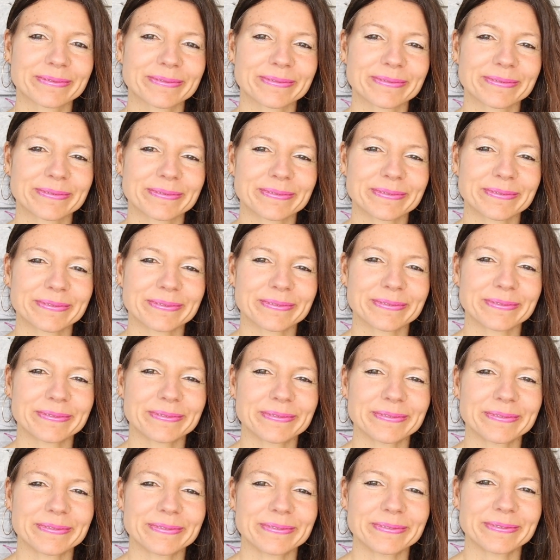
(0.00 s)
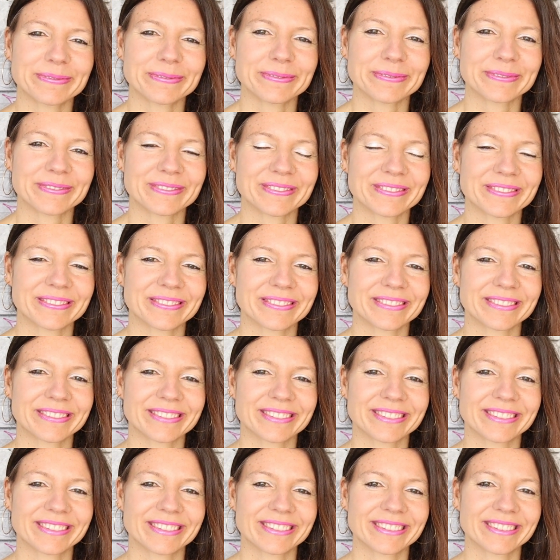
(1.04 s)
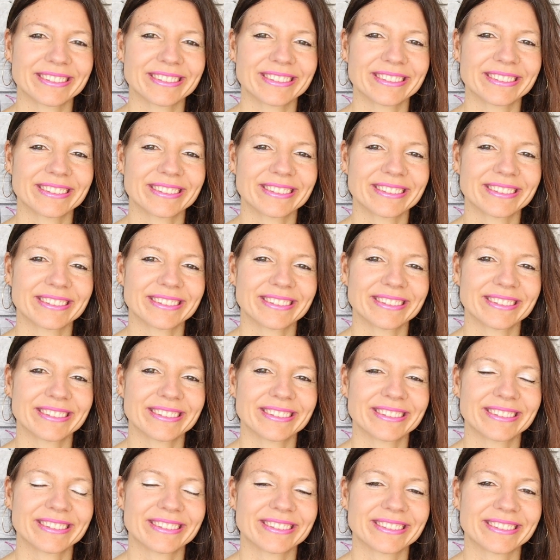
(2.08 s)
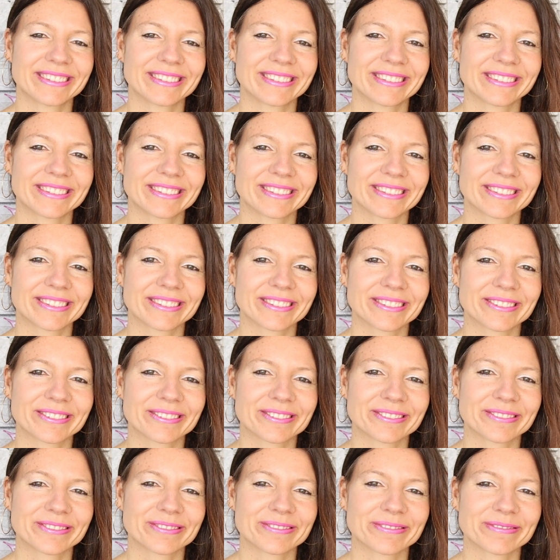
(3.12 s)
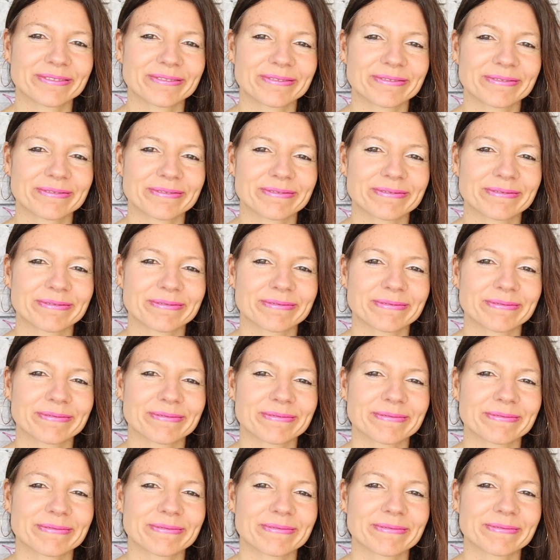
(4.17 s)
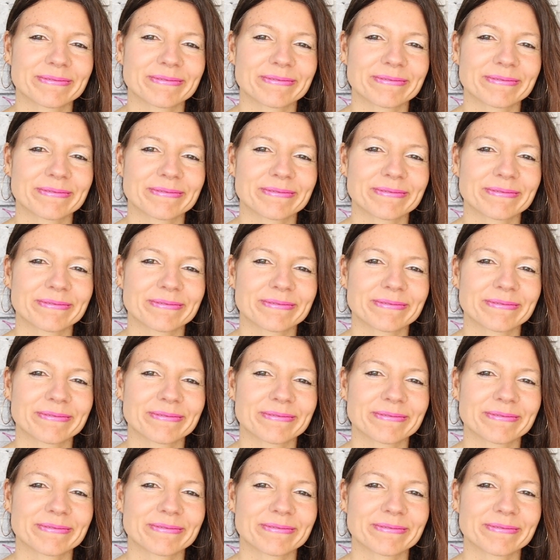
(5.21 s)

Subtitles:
Nobody speaks.